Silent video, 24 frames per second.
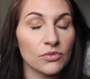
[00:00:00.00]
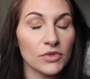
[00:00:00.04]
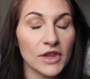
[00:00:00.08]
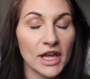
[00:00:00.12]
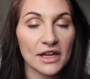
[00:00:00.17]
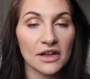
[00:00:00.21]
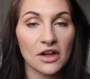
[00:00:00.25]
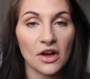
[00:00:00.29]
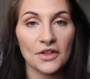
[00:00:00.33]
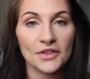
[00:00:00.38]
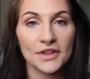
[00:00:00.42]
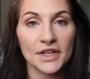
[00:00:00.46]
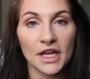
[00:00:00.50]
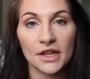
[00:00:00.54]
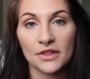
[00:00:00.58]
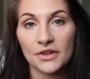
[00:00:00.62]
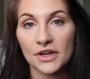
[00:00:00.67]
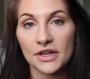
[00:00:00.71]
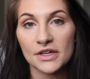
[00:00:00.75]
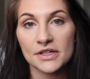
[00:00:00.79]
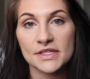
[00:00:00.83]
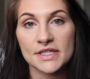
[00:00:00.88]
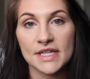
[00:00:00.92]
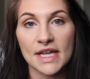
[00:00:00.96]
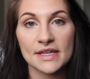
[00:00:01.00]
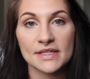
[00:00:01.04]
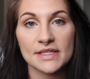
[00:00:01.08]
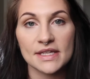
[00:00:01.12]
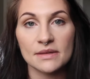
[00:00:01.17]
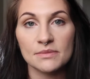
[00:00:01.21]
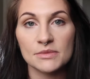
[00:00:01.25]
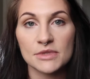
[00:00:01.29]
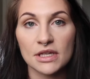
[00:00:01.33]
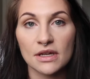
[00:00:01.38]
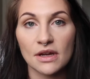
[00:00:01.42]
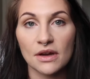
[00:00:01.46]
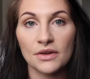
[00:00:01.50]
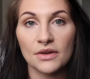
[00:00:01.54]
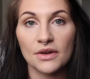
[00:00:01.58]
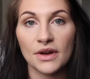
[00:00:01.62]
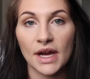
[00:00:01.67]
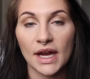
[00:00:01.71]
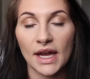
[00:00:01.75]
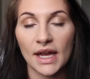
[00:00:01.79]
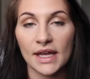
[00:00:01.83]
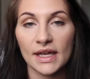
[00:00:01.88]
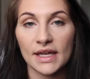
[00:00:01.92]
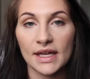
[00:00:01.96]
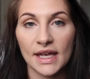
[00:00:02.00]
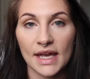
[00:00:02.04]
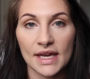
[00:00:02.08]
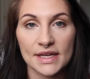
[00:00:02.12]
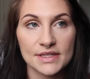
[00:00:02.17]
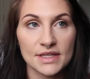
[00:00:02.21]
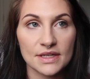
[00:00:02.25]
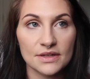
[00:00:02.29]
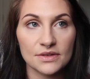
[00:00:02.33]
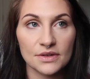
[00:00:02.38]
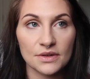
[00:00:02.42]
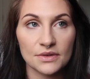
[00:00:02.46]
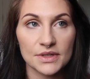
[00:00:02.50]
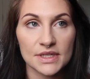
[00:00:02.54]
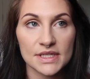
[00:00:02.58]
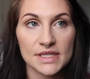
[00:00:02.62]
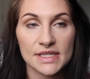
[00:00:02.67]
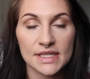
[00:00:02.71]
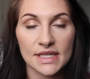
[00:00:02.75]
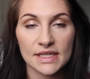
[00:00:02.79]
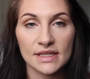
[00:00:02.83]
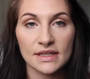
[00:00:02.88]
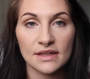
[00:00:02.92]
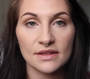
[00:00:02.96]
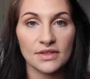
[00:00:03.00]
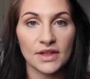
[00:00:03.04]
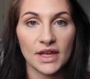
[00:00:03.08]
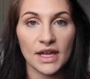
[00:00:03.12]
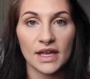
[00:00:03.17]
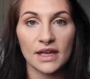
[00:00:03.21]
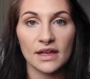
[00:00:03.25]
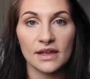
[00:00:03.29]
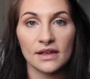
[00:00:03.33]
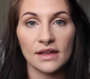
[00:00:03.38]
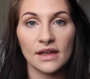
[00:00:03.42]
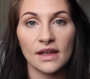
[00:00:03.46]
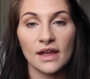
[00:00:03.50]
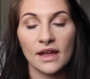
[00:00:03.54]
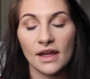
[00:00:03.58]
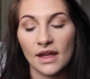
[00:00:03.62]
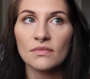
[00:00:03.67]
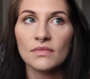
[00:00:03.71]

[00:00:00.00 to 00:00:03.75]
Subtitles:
like all the others, that seemed to go great. He hasn't noticed anything.